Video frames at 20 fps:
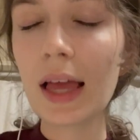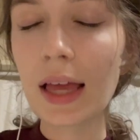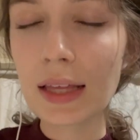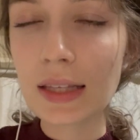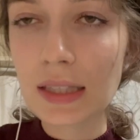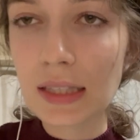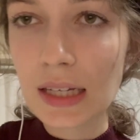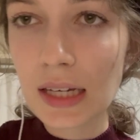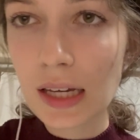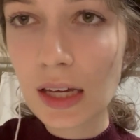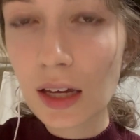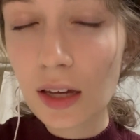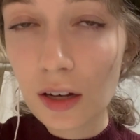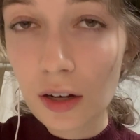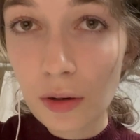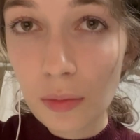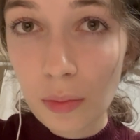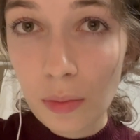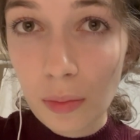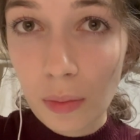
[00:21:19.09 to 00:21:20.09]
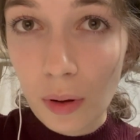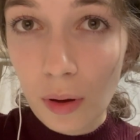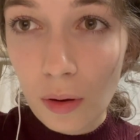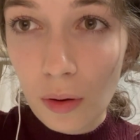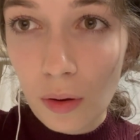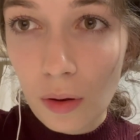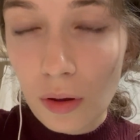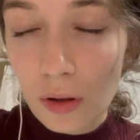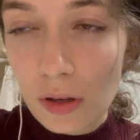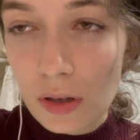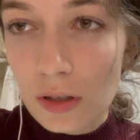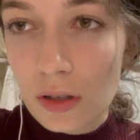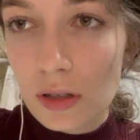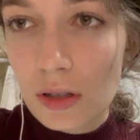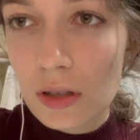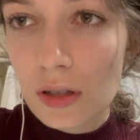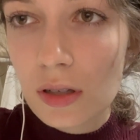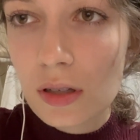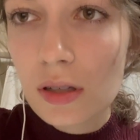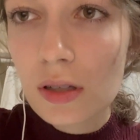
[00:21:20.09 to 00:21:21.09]
and taking your
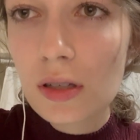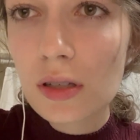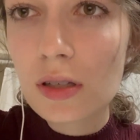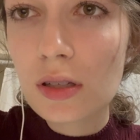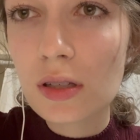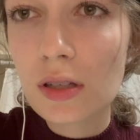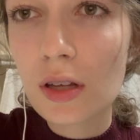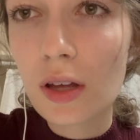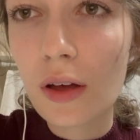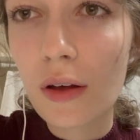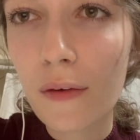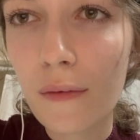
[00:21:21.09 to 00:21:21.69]
pulse.